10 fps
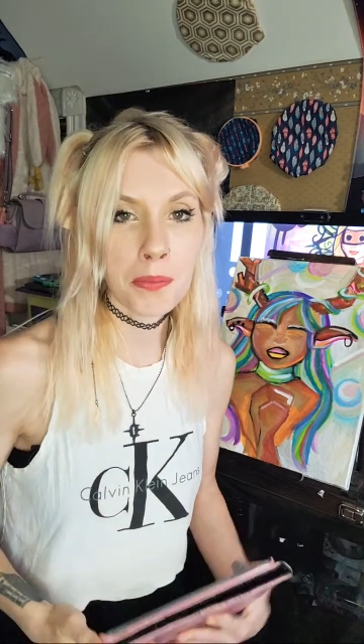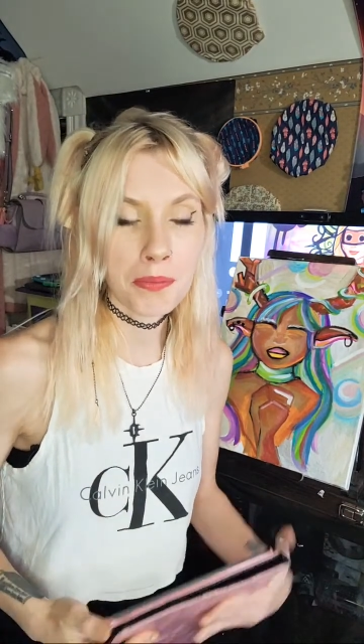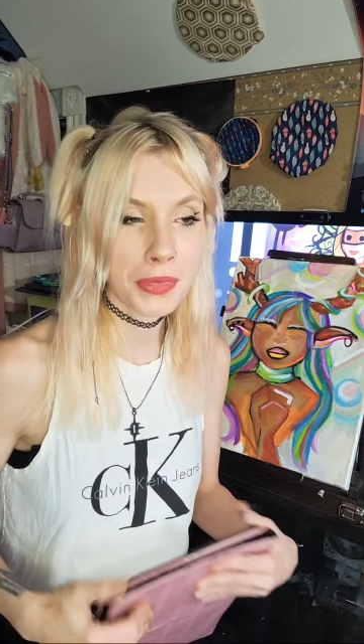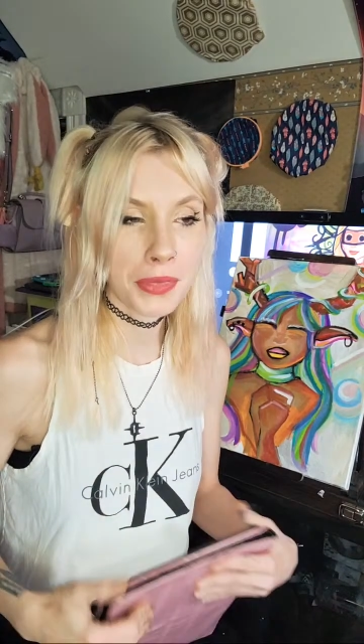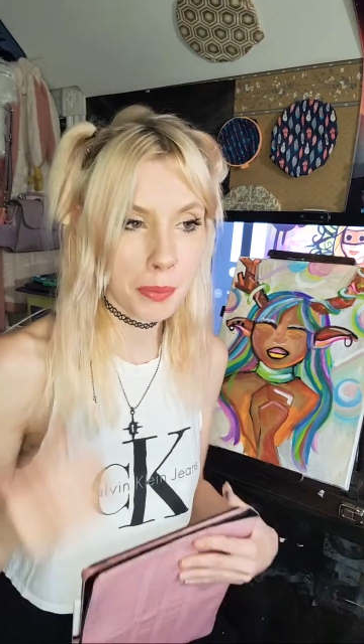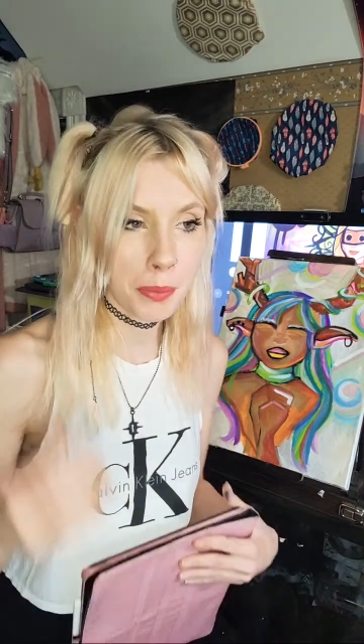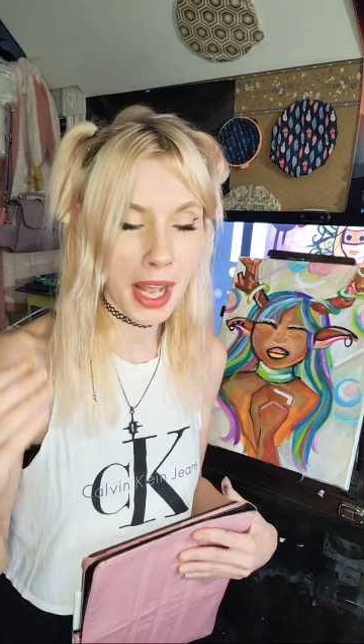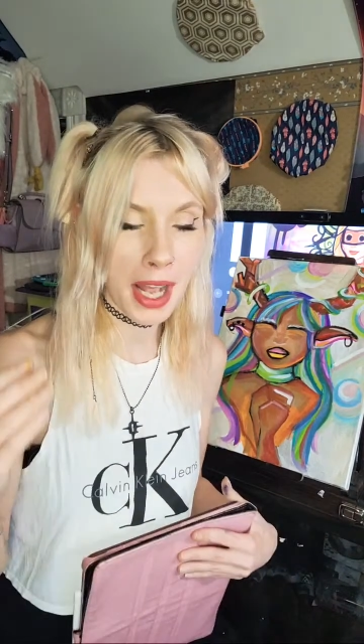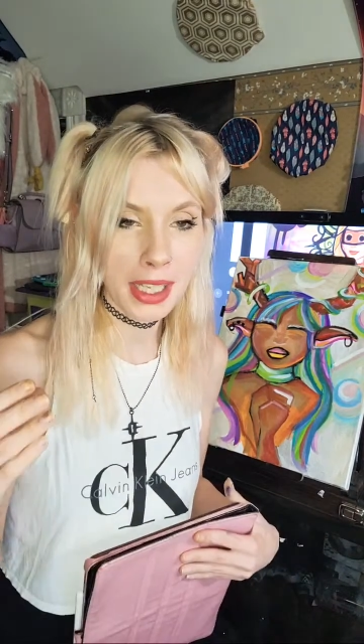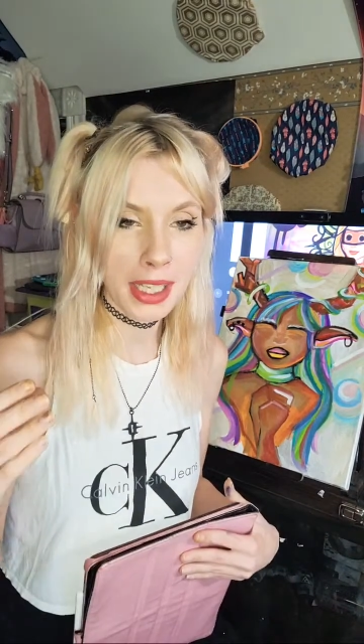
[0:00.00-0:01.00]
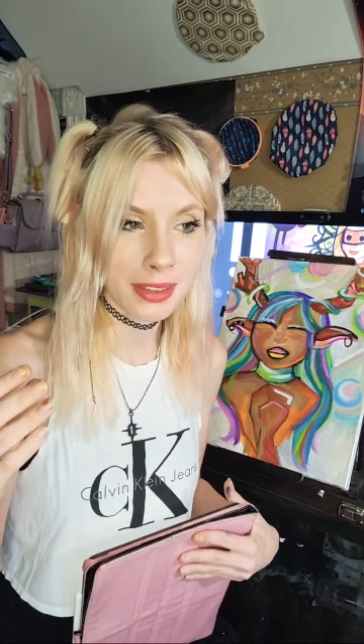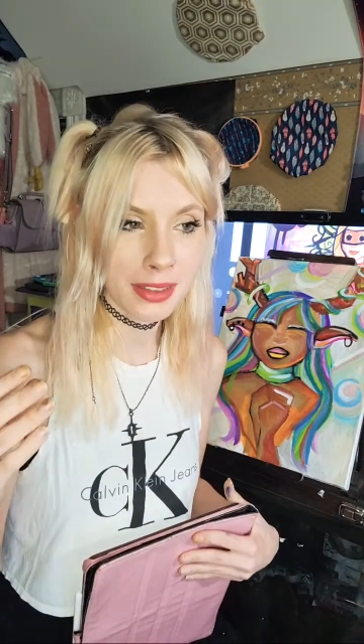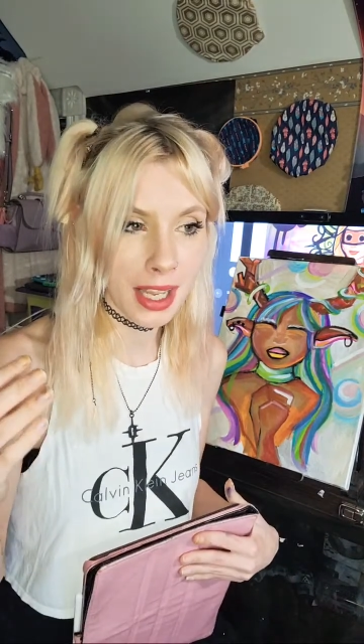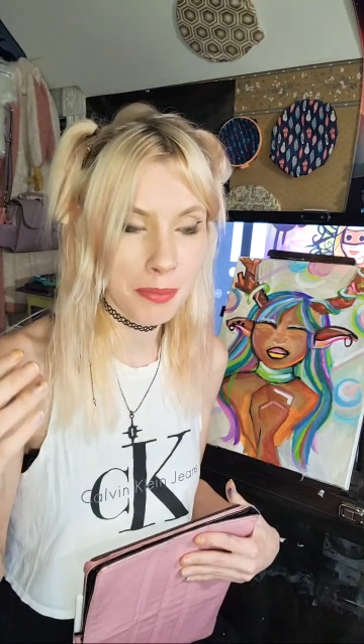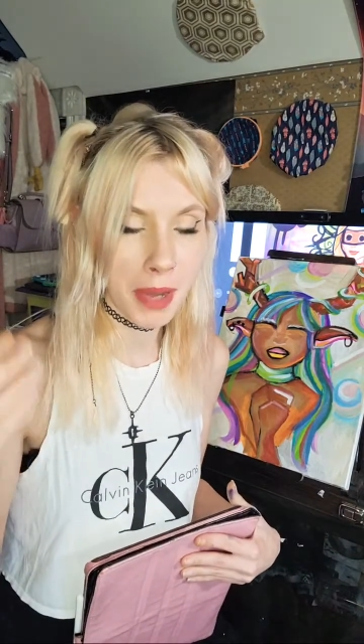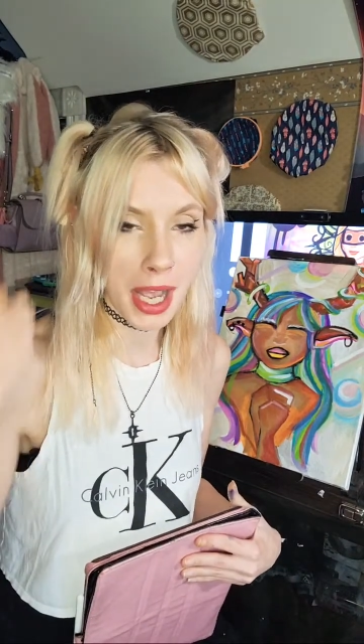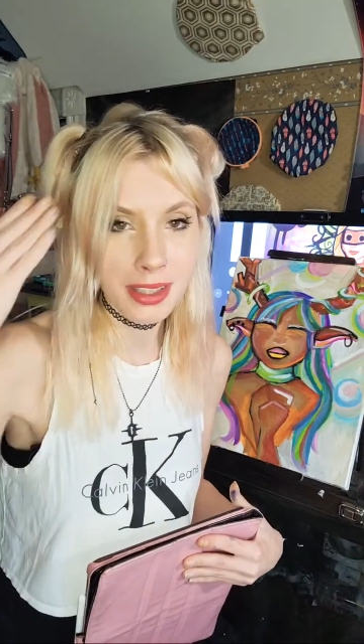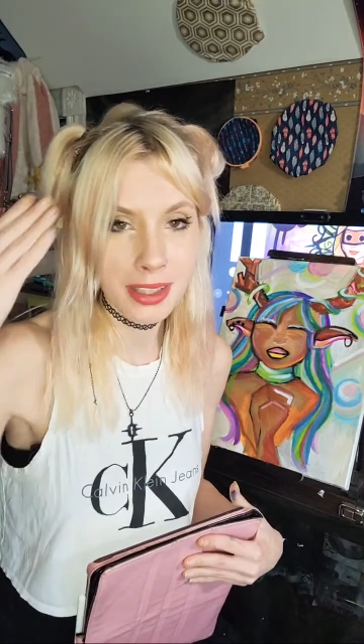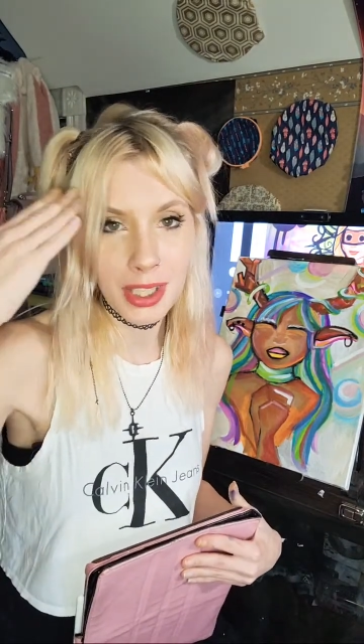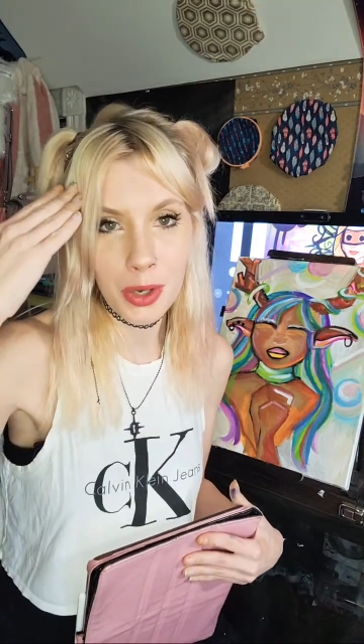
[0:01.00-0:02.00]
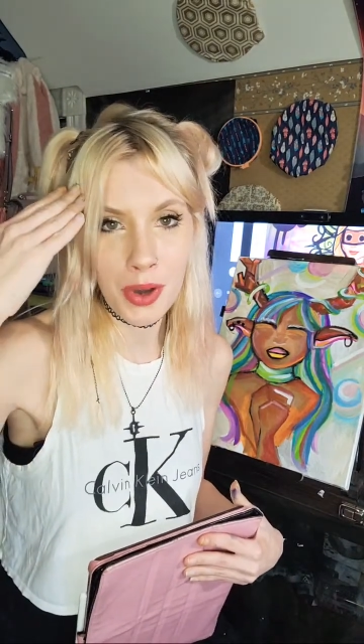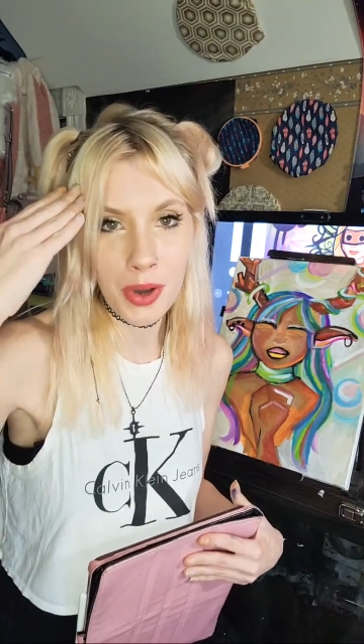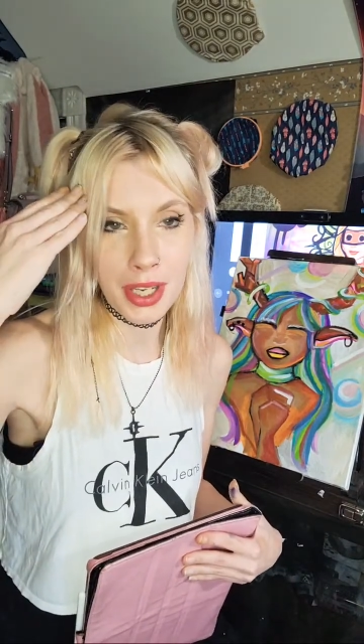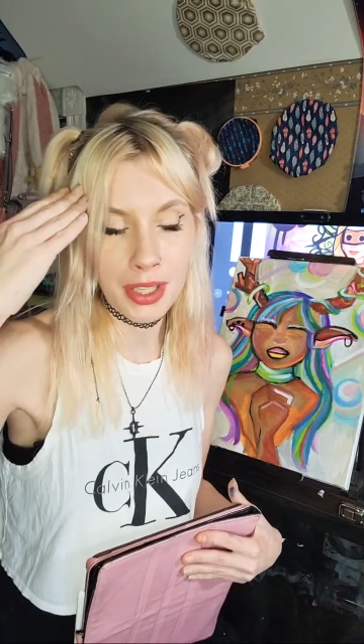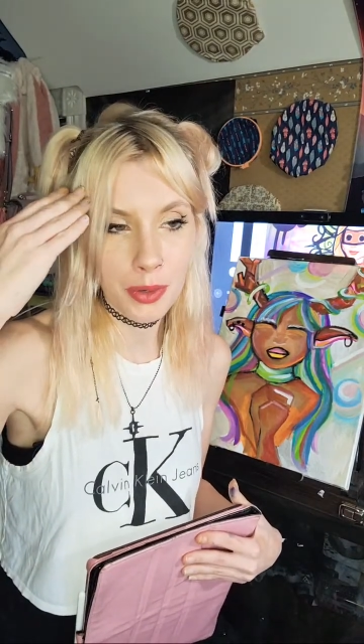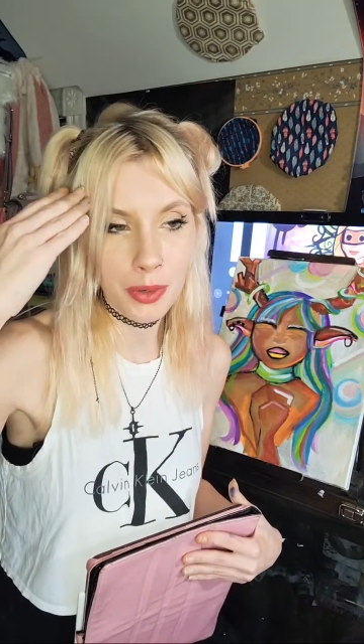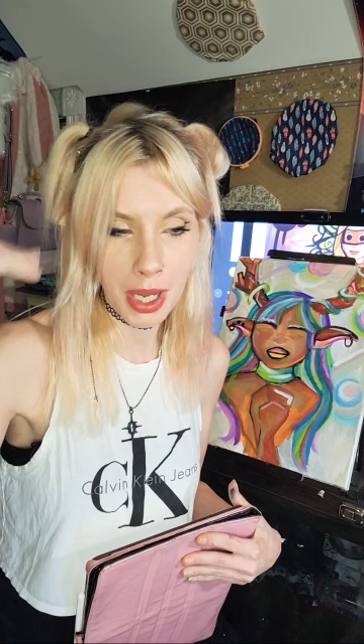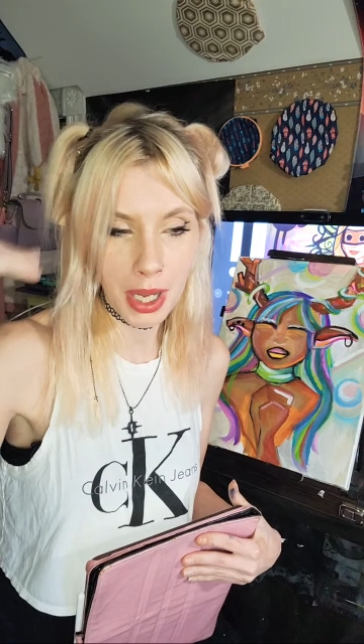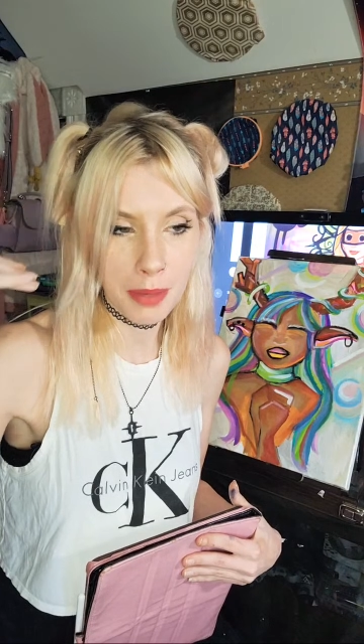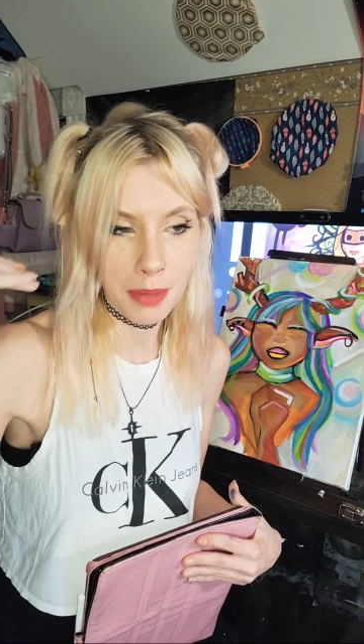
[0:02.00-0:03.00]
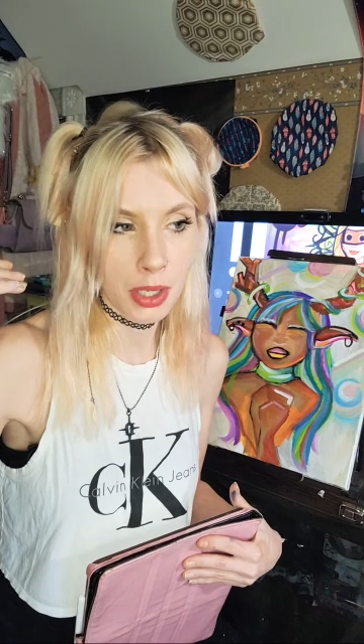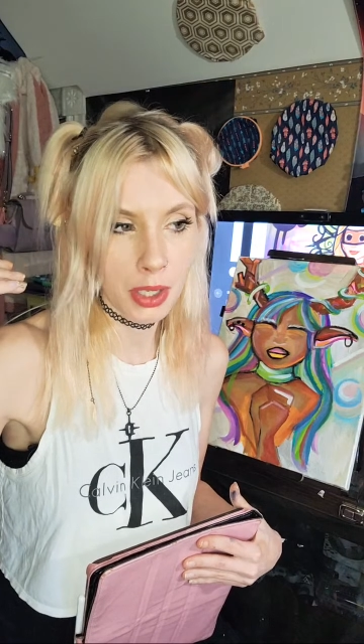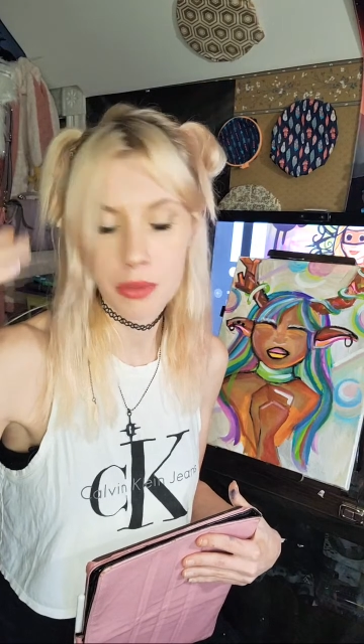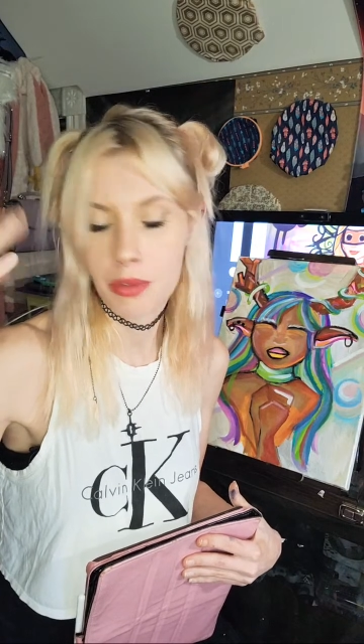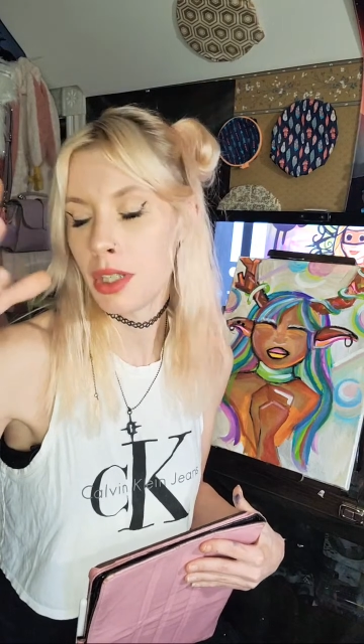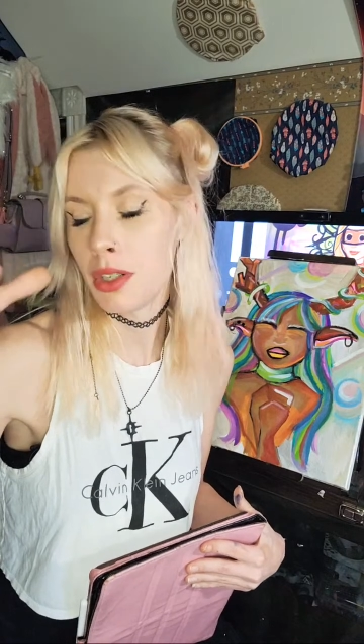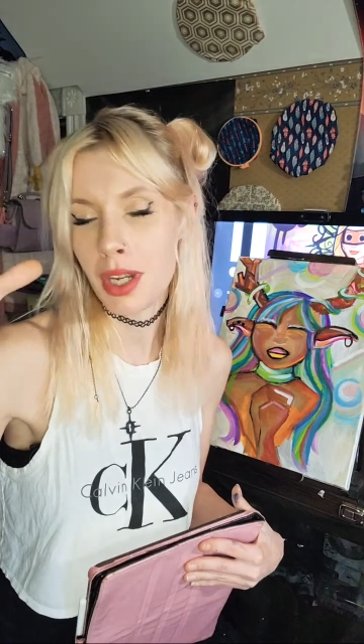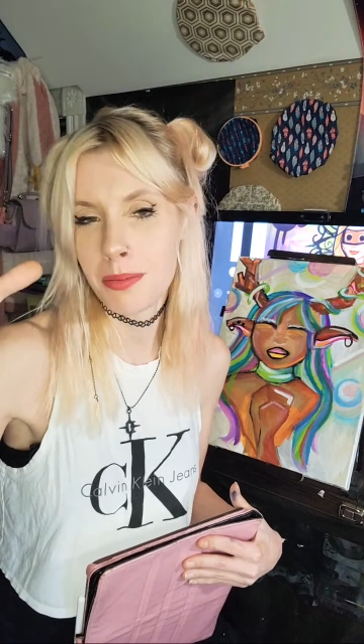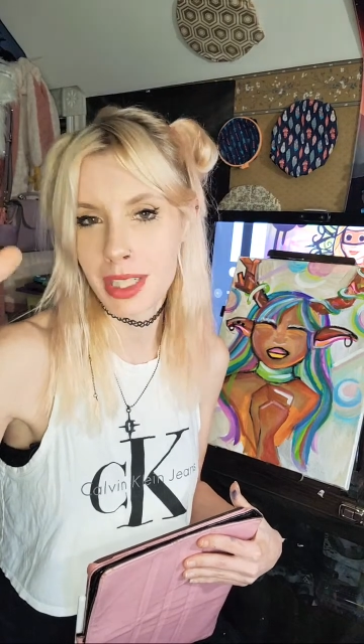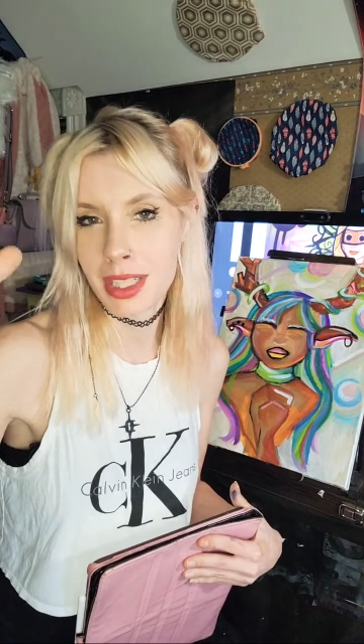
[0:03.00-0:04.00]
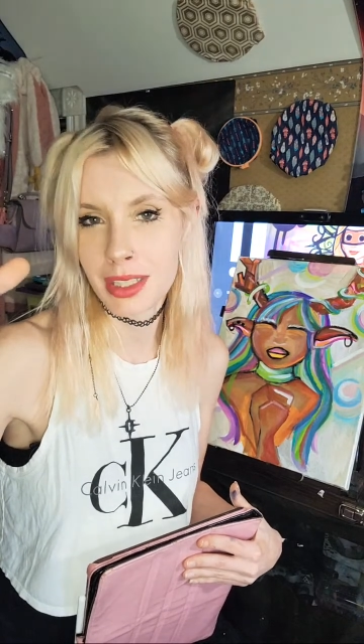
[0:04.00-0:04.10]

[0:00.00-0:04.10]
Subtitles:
their bodies and minds can go on REM, like, you know what I mean?